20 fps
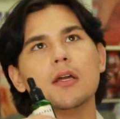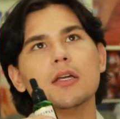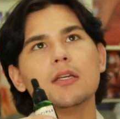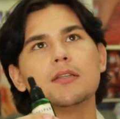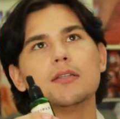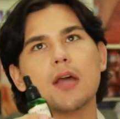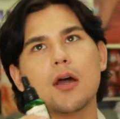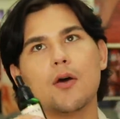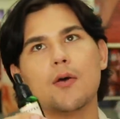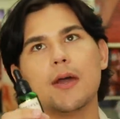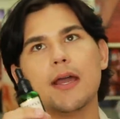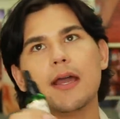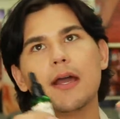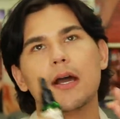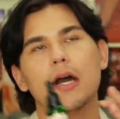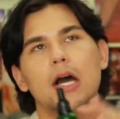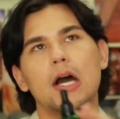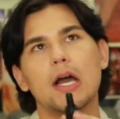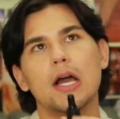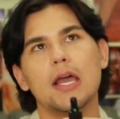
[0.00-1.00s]
So
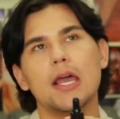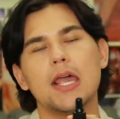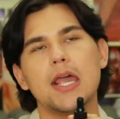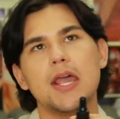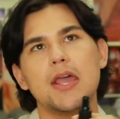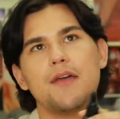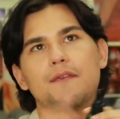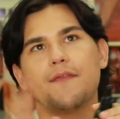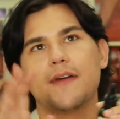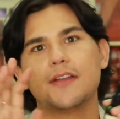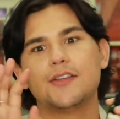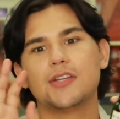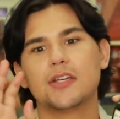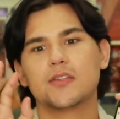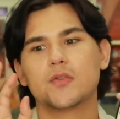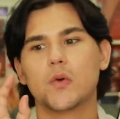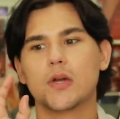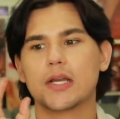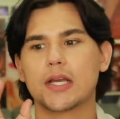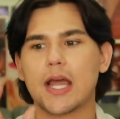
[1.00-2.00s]
if I
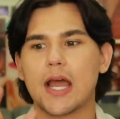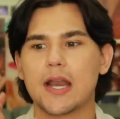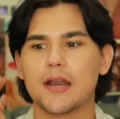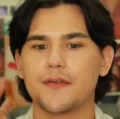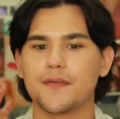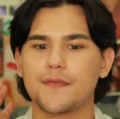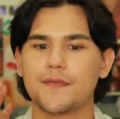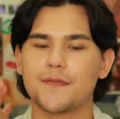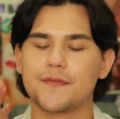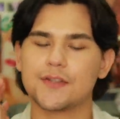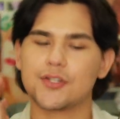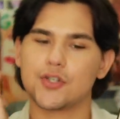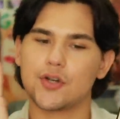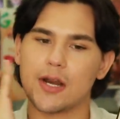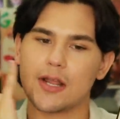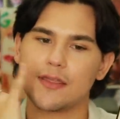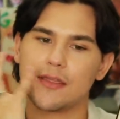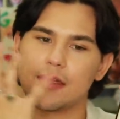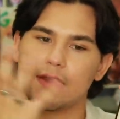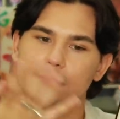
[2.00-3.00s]
just want to kind of
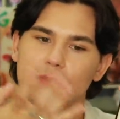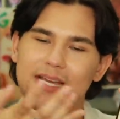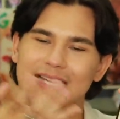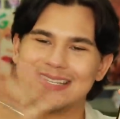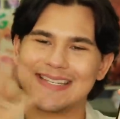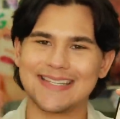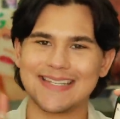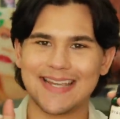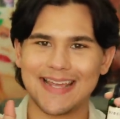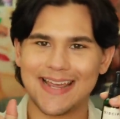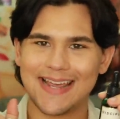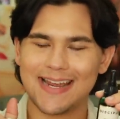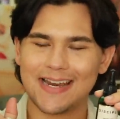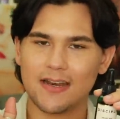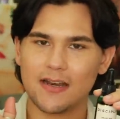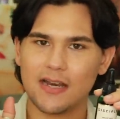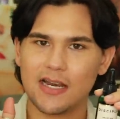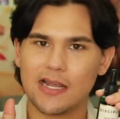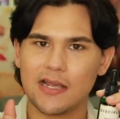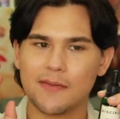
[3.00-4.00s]
strengthen my
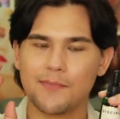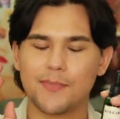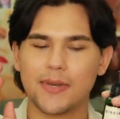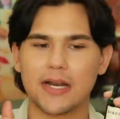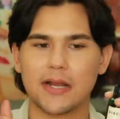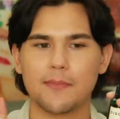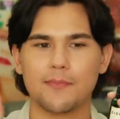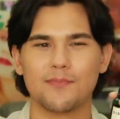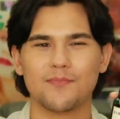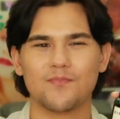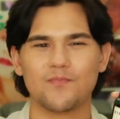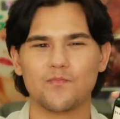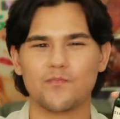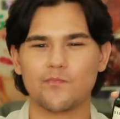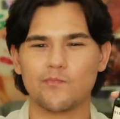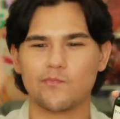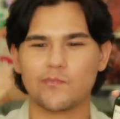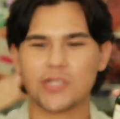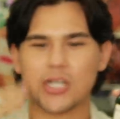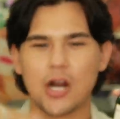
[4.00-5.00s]
skin, but I'm
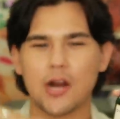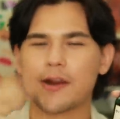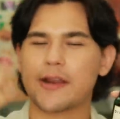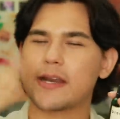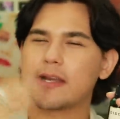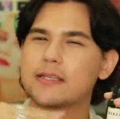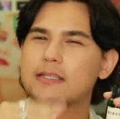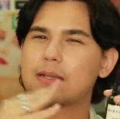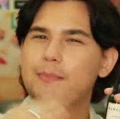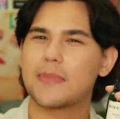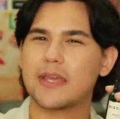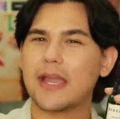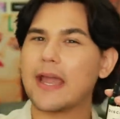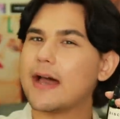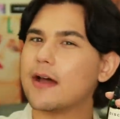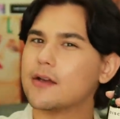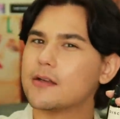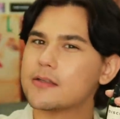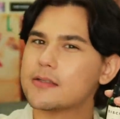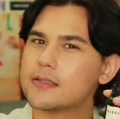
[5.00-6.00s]
targeting something
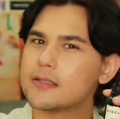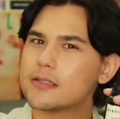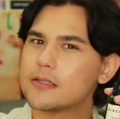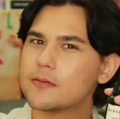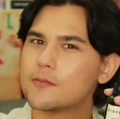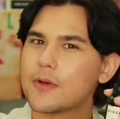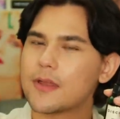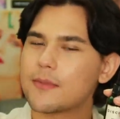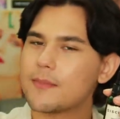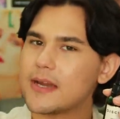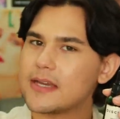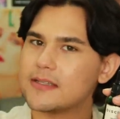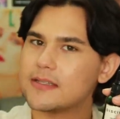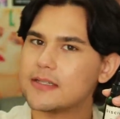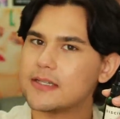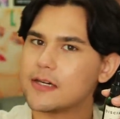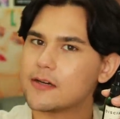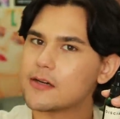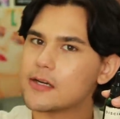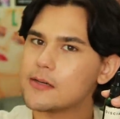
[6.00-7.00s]
else with my
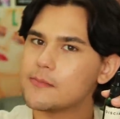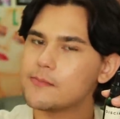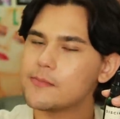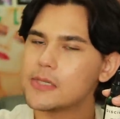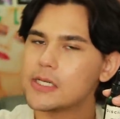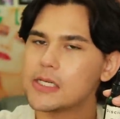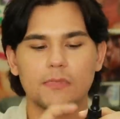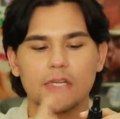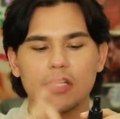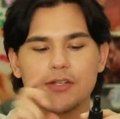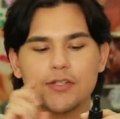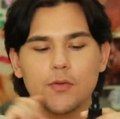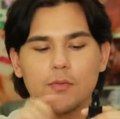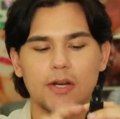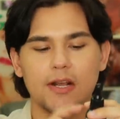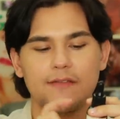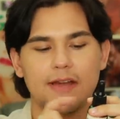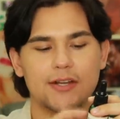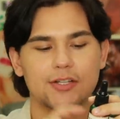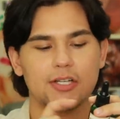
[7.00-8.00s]
serum. So
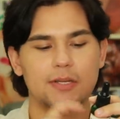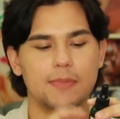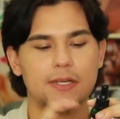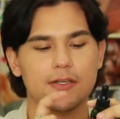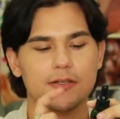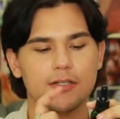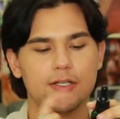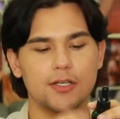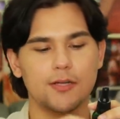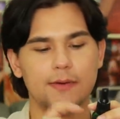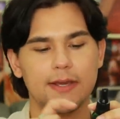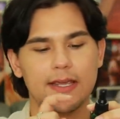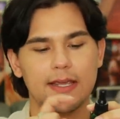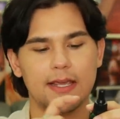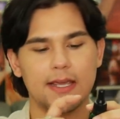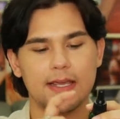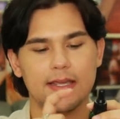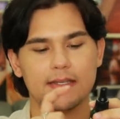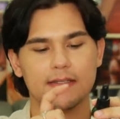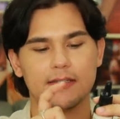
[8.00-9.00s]
what I've actually been doing
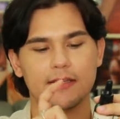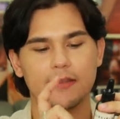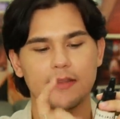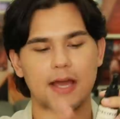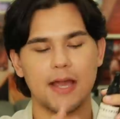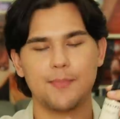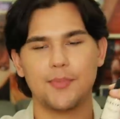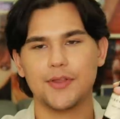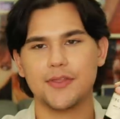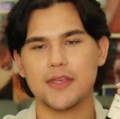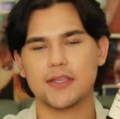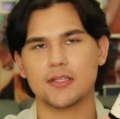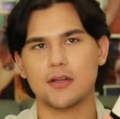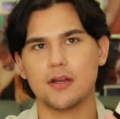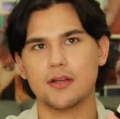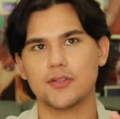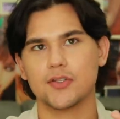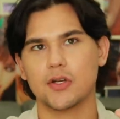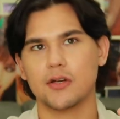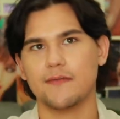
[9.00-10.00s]
is I put this
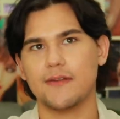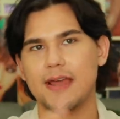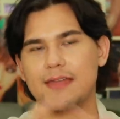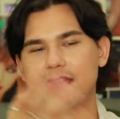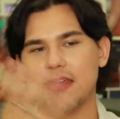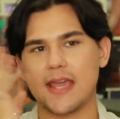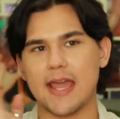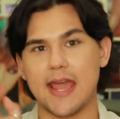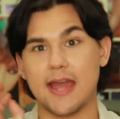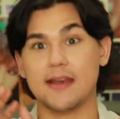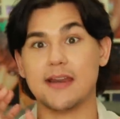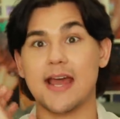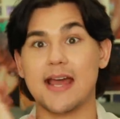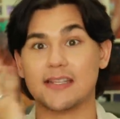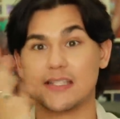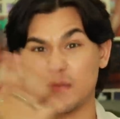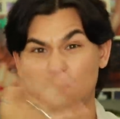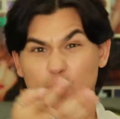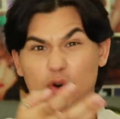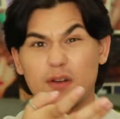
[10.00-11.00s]
on sort of at the end
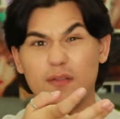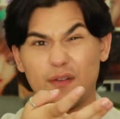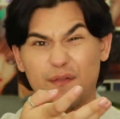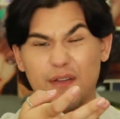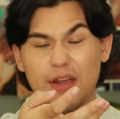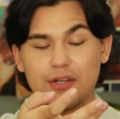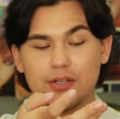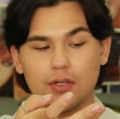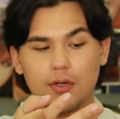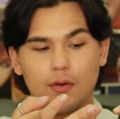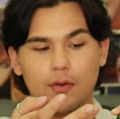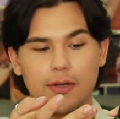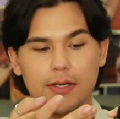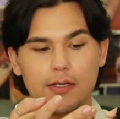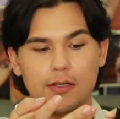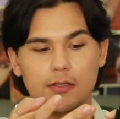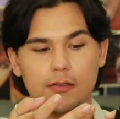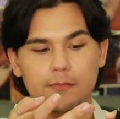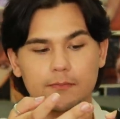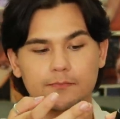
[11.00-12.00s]
as more of a facial
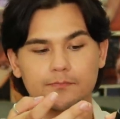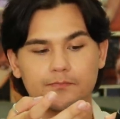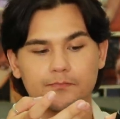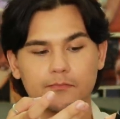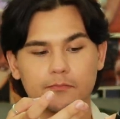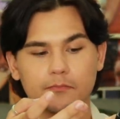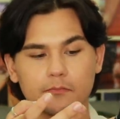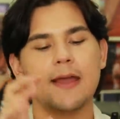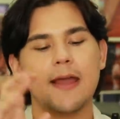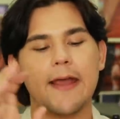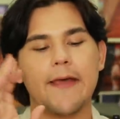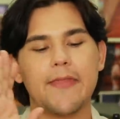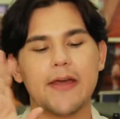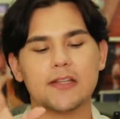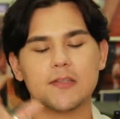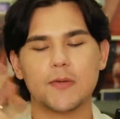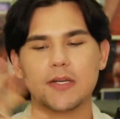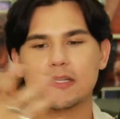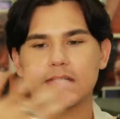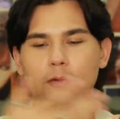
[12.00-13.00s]
oil. And
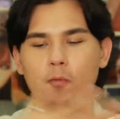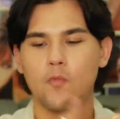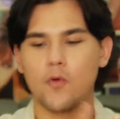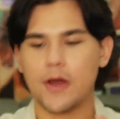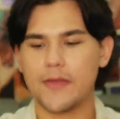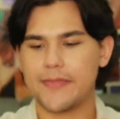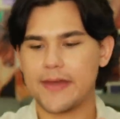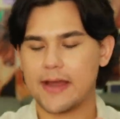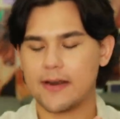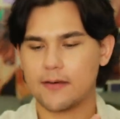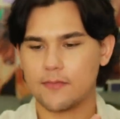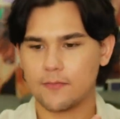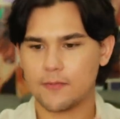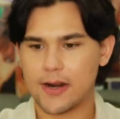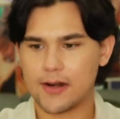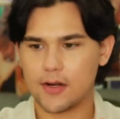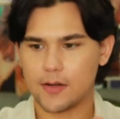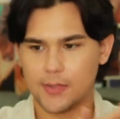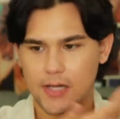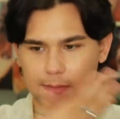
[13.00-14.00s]
that's because I want that
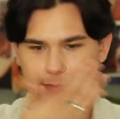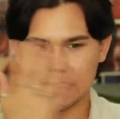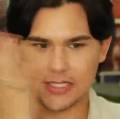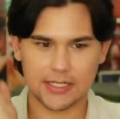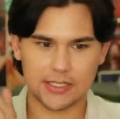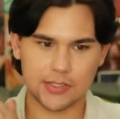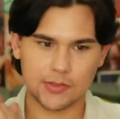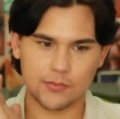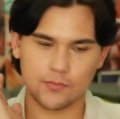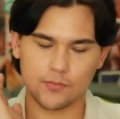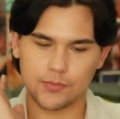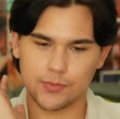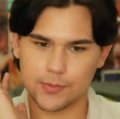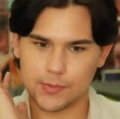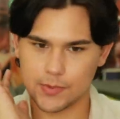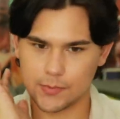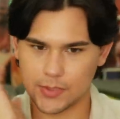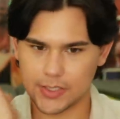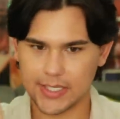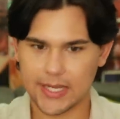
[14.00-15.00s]
retinol palmitate to
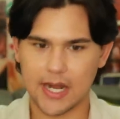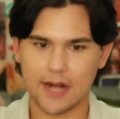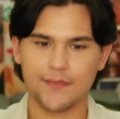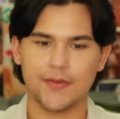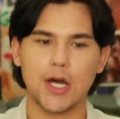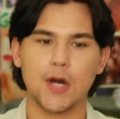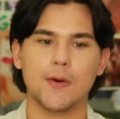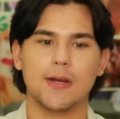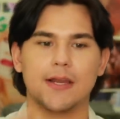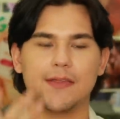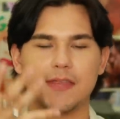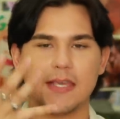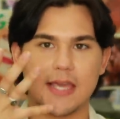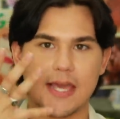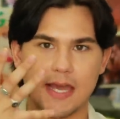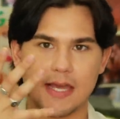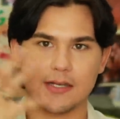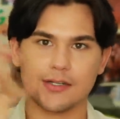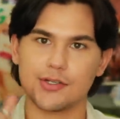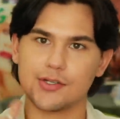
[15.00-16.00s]
really kind of go in at the
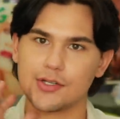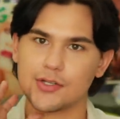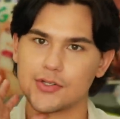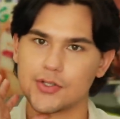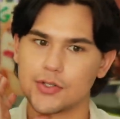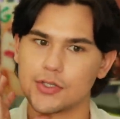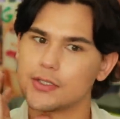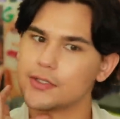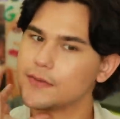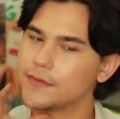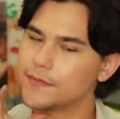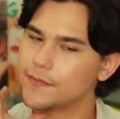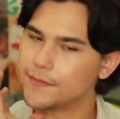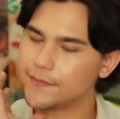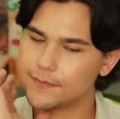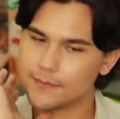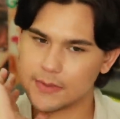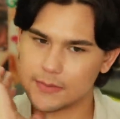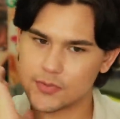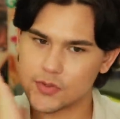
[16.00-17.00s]
end and just sort
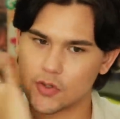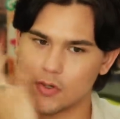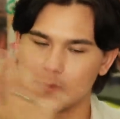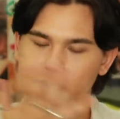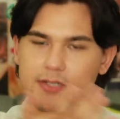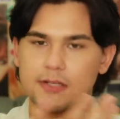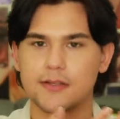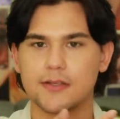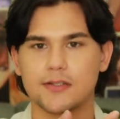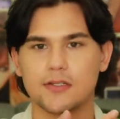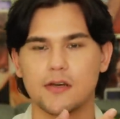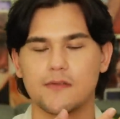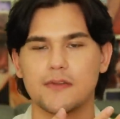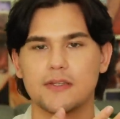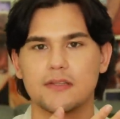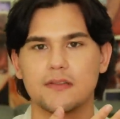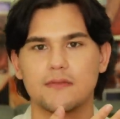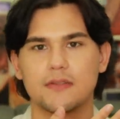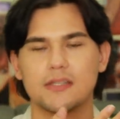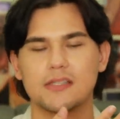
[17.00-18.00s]
of absorb into the
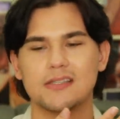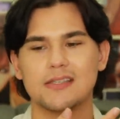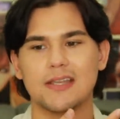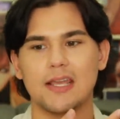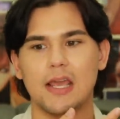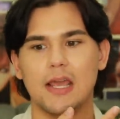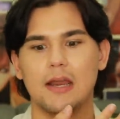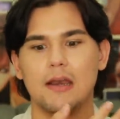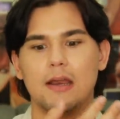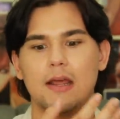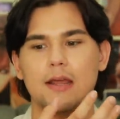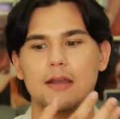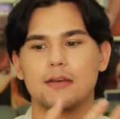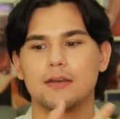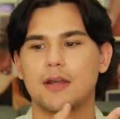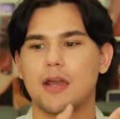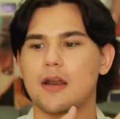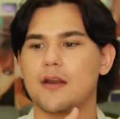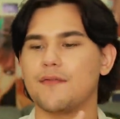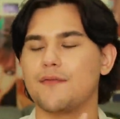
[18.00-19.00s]
surface of the skin
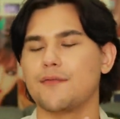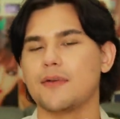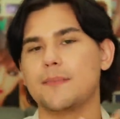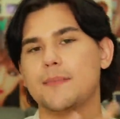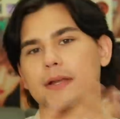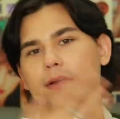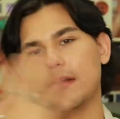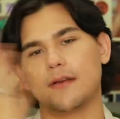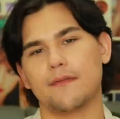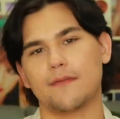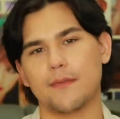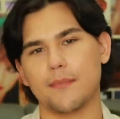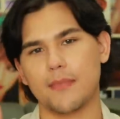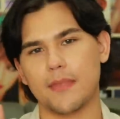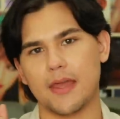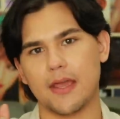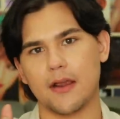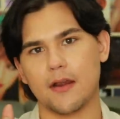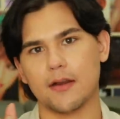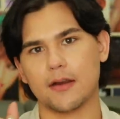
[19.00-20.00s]
and kind of rebuild it from
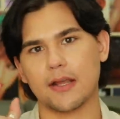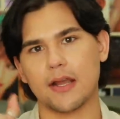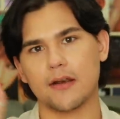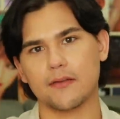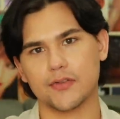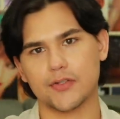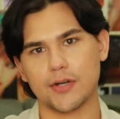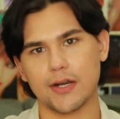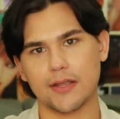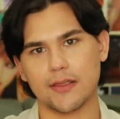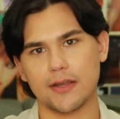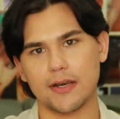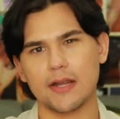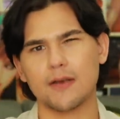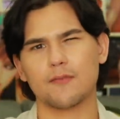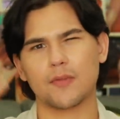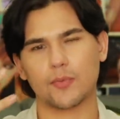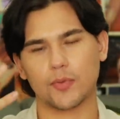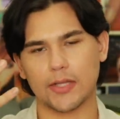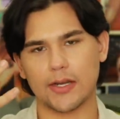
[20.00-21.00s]
there and kind of strengthen it
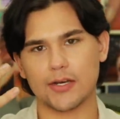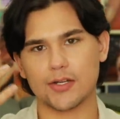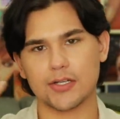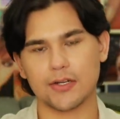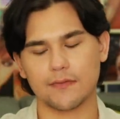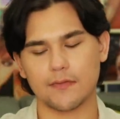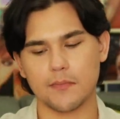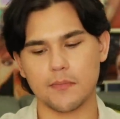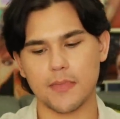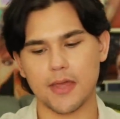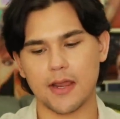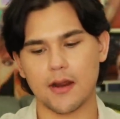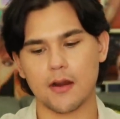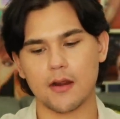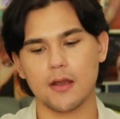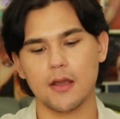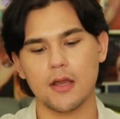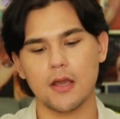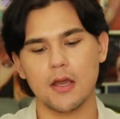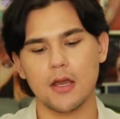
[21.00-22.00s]
and replenish it from
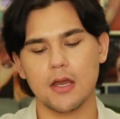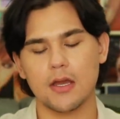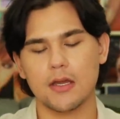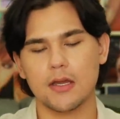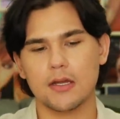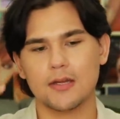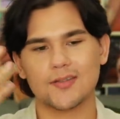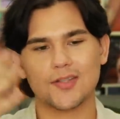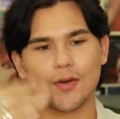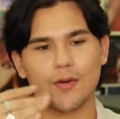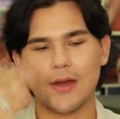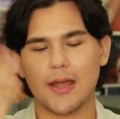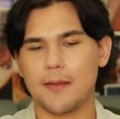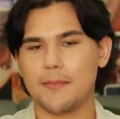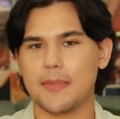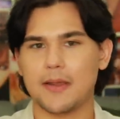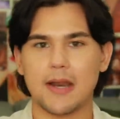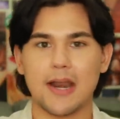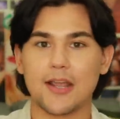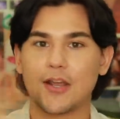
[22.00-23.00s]
there. So
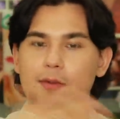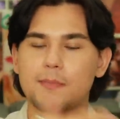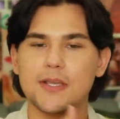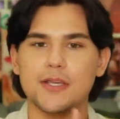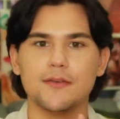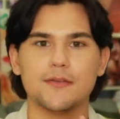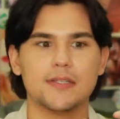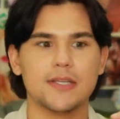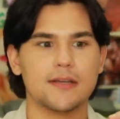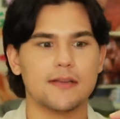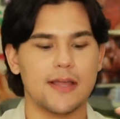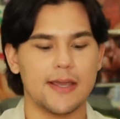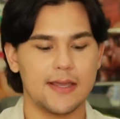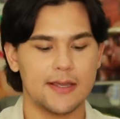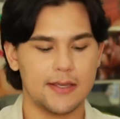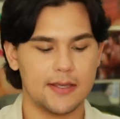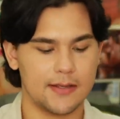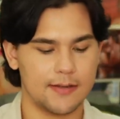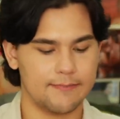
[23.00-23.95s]
I mean, I could be using like